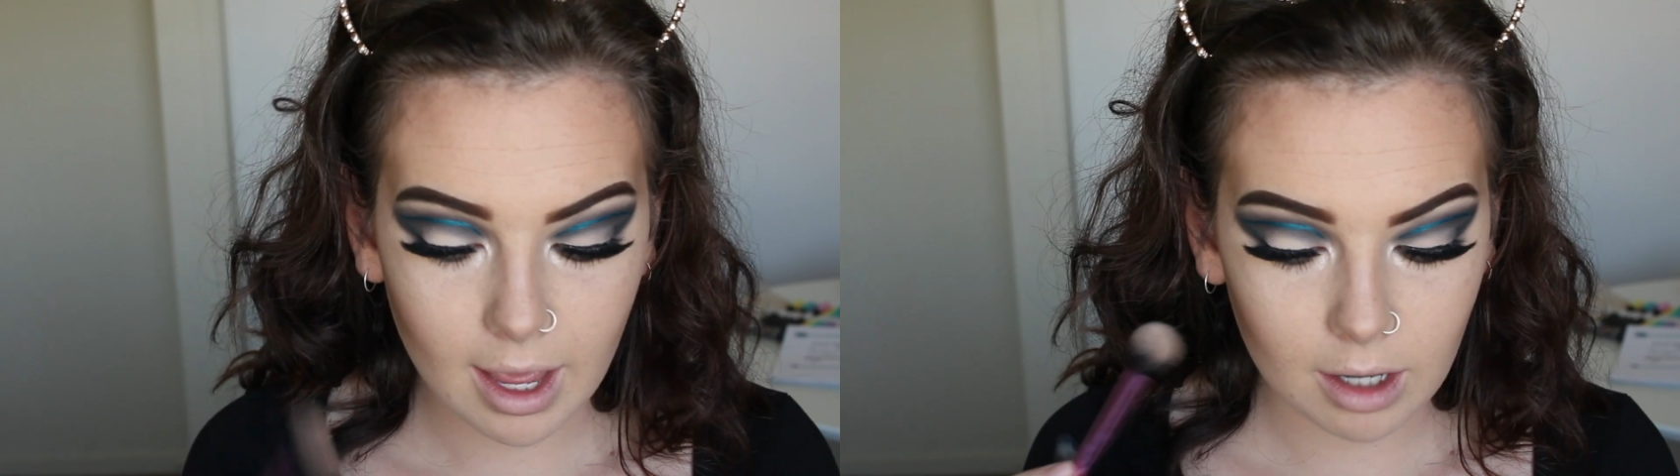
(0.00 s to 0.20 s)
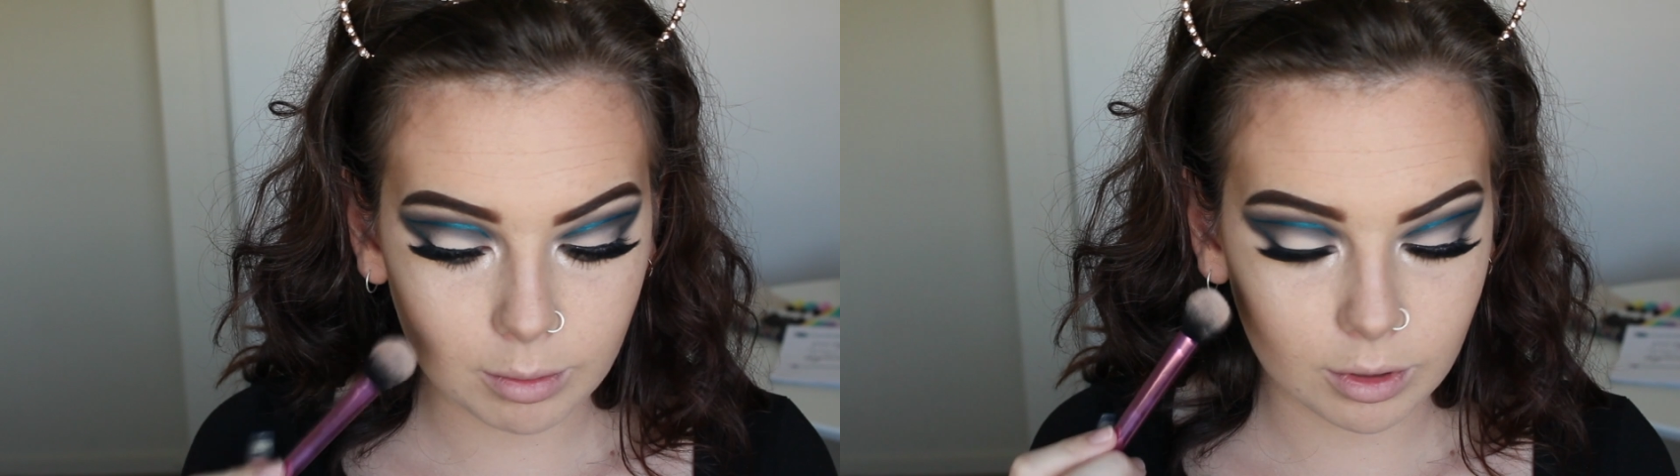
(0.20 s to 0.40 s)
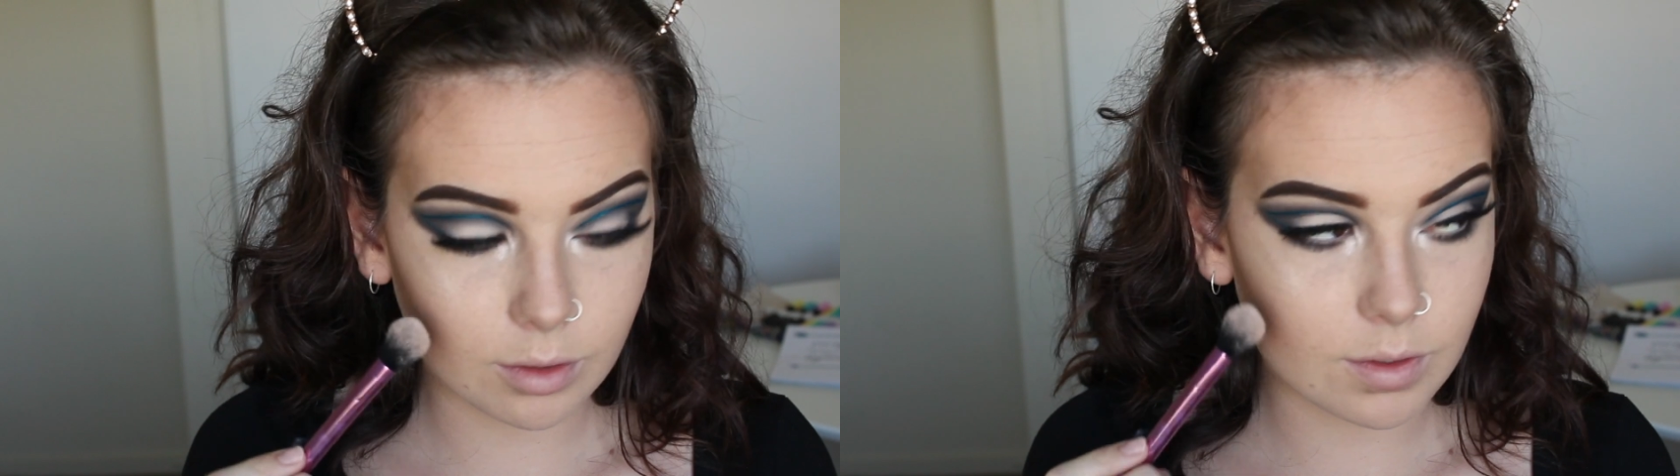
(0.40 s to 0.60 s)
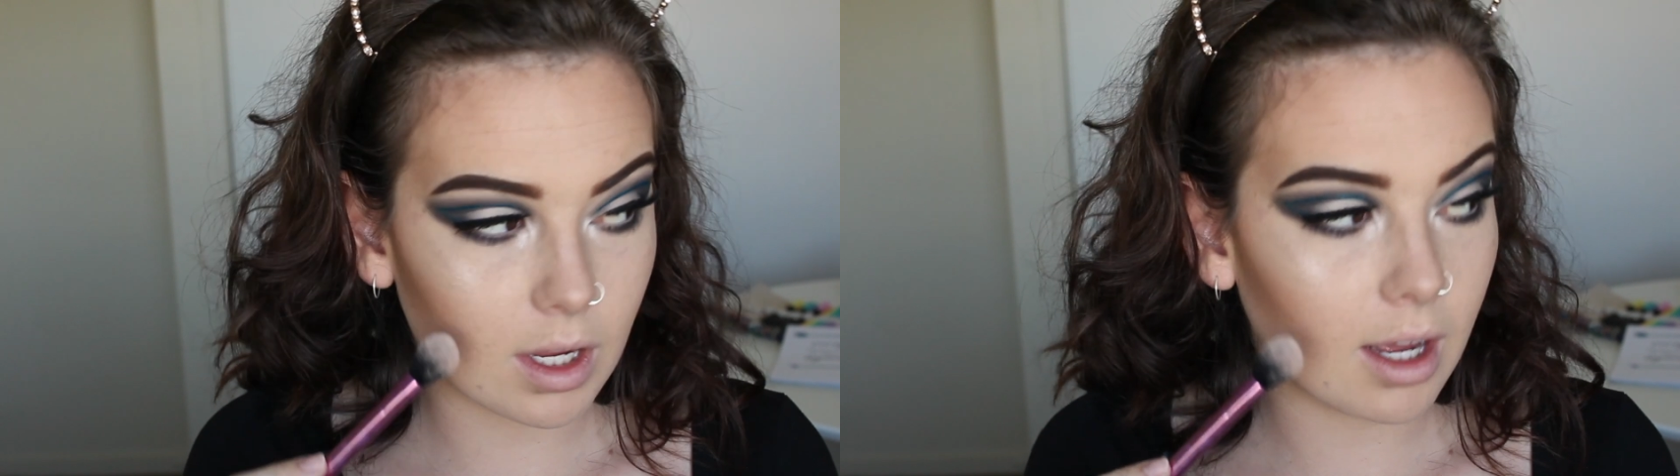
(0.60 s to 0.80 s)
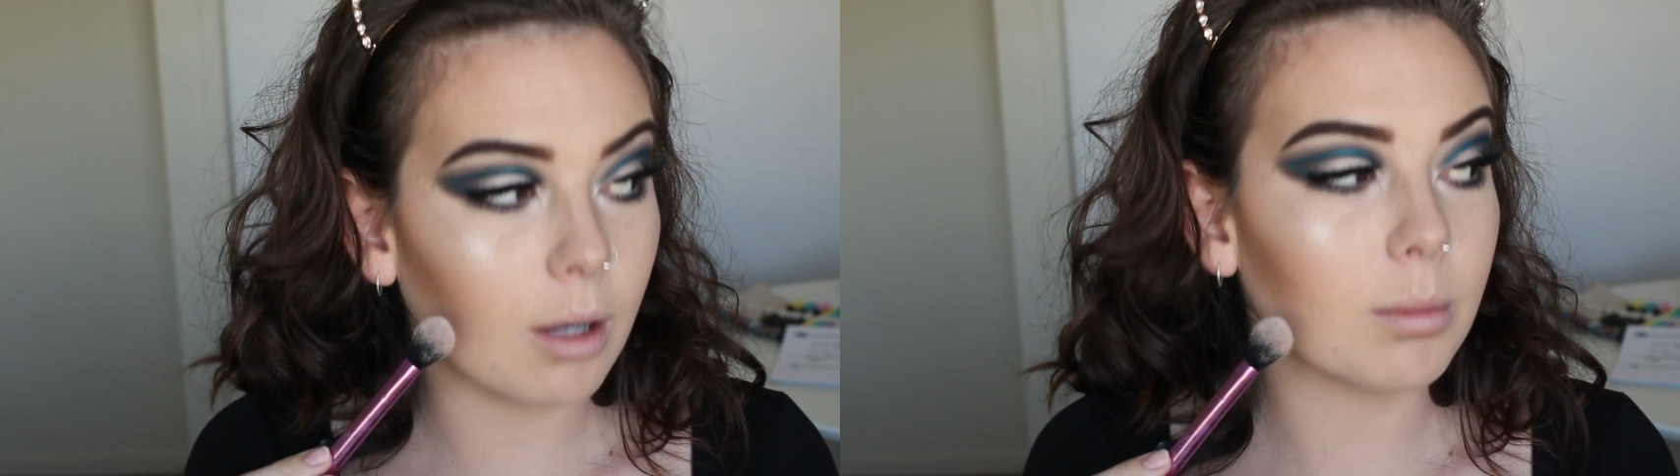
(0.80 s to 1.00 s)
and it will
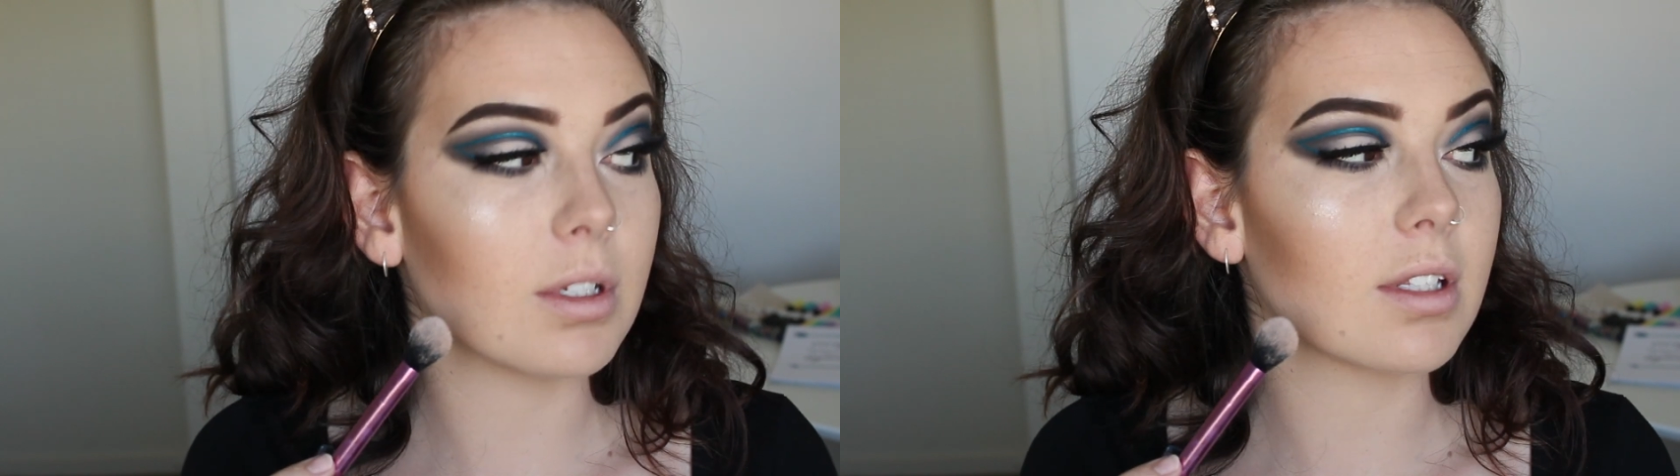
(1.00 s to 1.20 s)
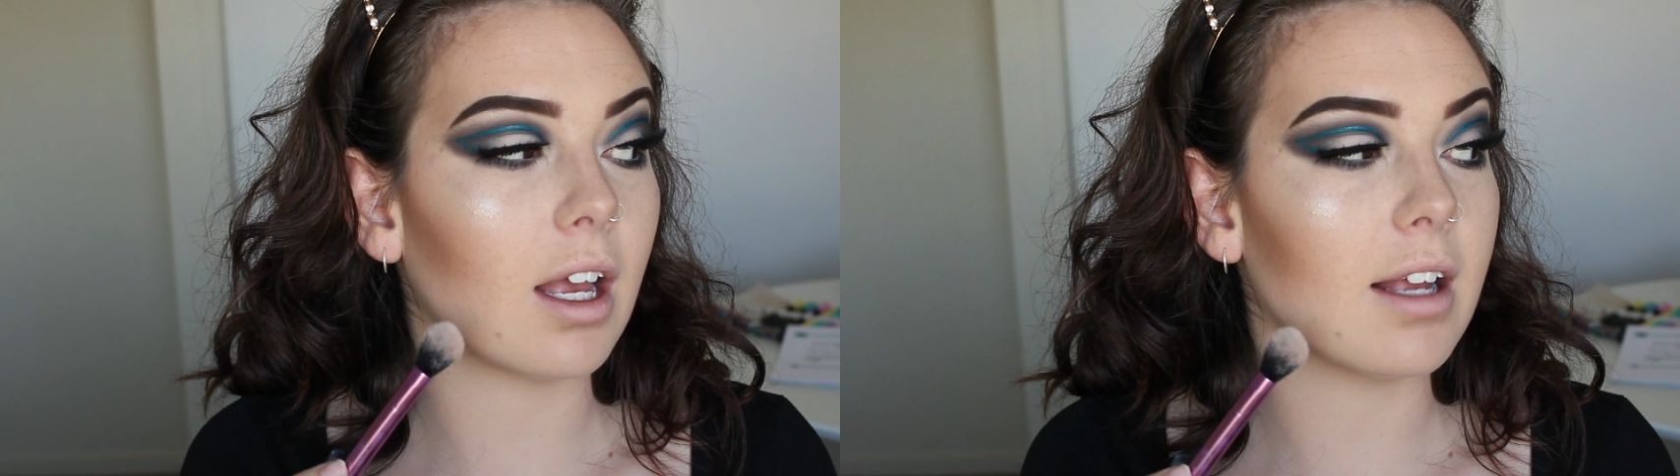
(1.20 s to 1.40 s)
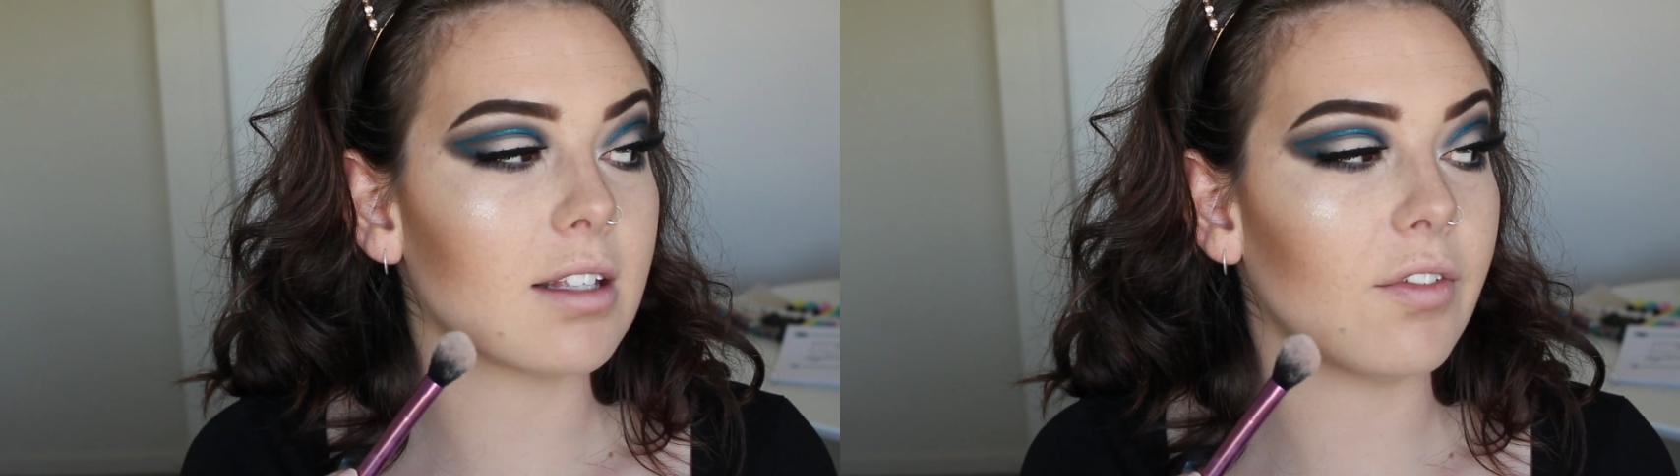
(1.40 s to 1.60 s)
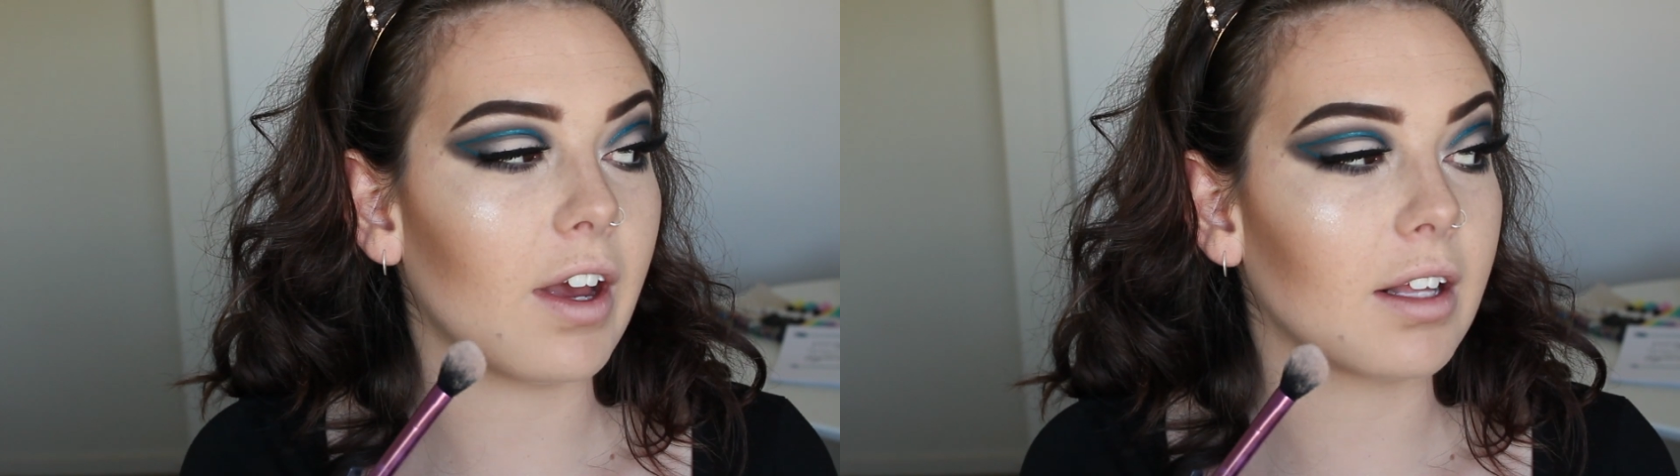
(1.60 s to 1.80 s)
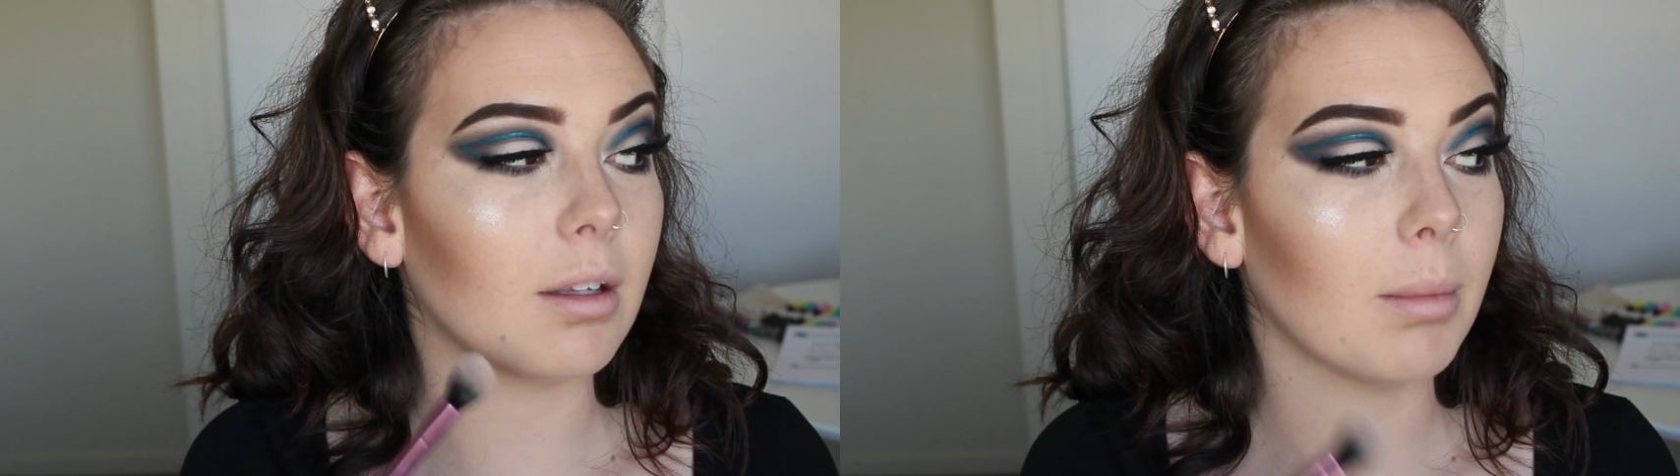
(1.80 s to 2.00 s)
also help disguise the fact